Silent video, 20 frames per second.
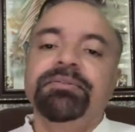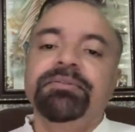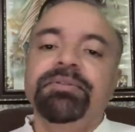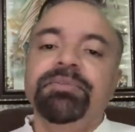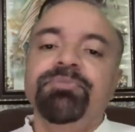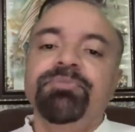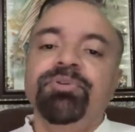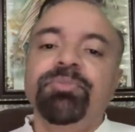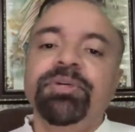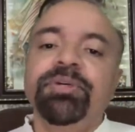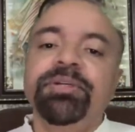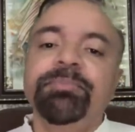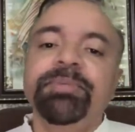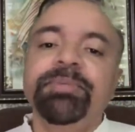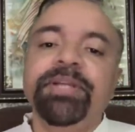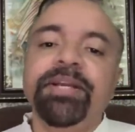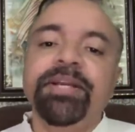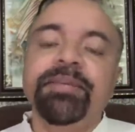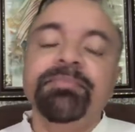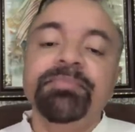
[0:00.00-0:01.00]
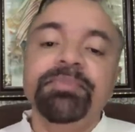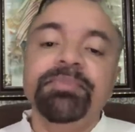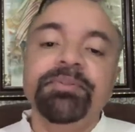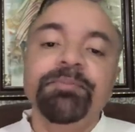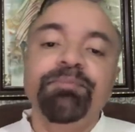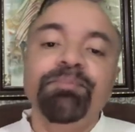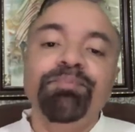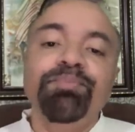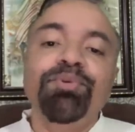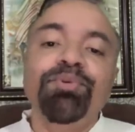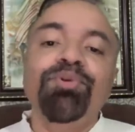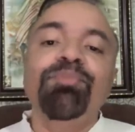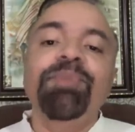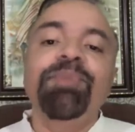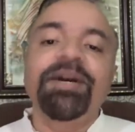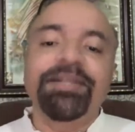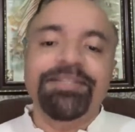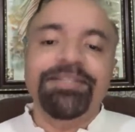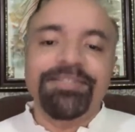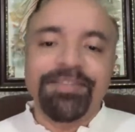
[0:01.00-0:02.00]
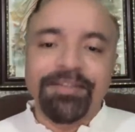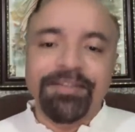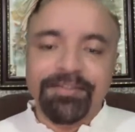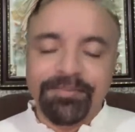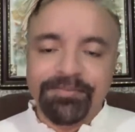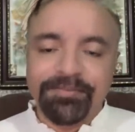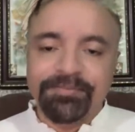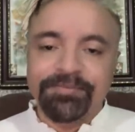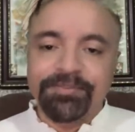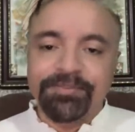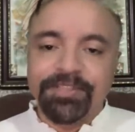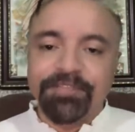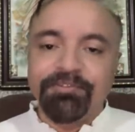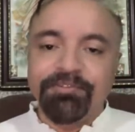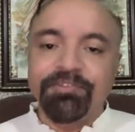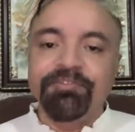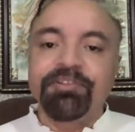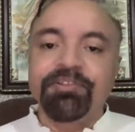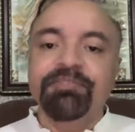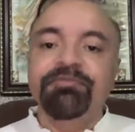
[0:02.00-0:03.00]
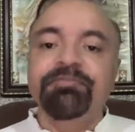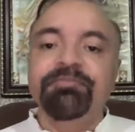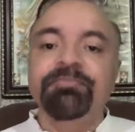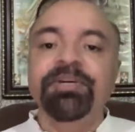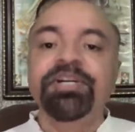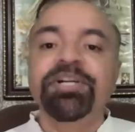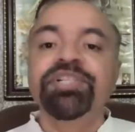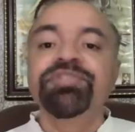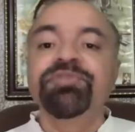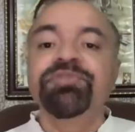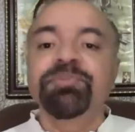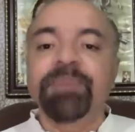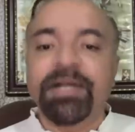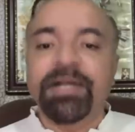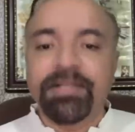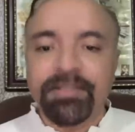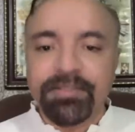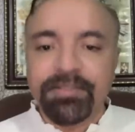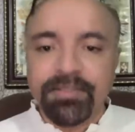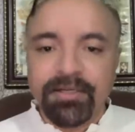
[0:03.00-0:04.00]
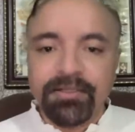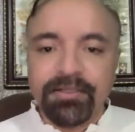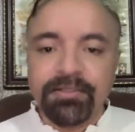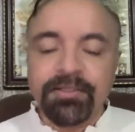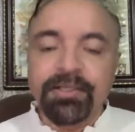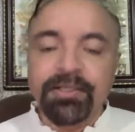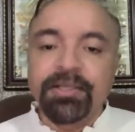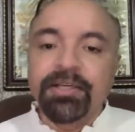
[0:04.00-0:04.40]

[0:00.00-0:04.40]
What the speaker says: the movement became pro-Pakistan. We will merge with Pakistan.